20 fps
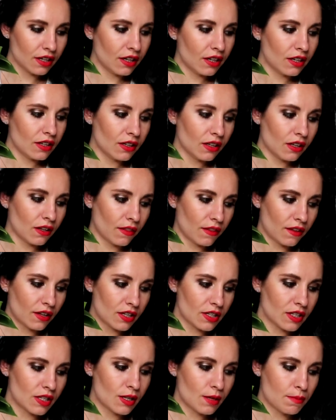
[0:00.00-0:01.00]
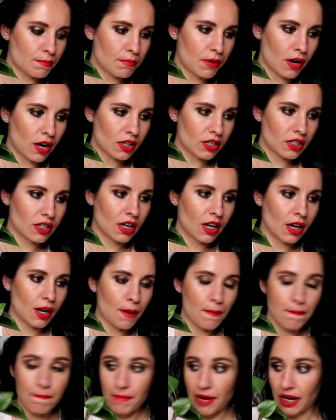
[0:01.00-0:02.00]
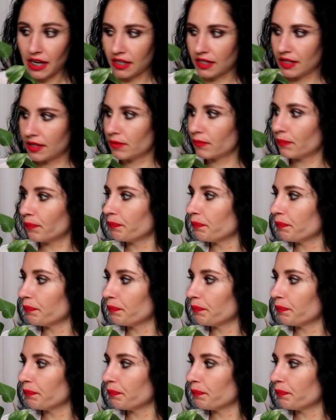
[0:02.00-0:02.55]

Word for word: in this potting mix.